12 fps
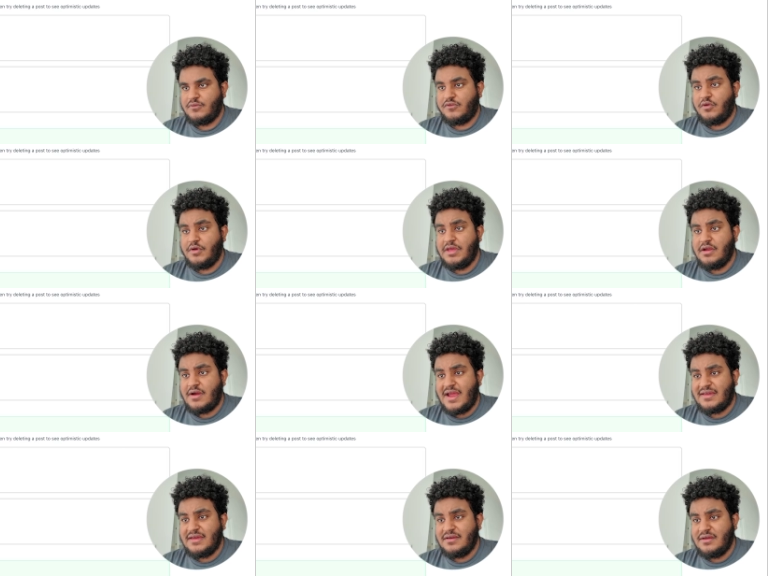So here
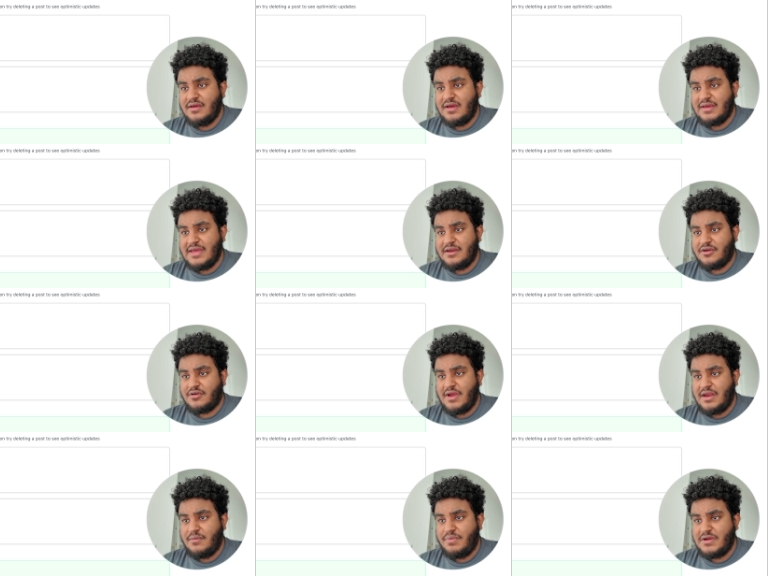I can, again,
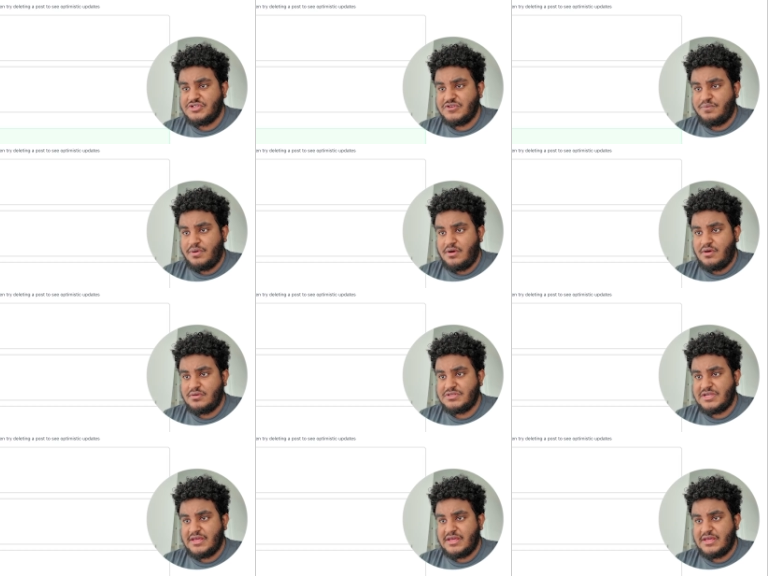create a bunch of posts.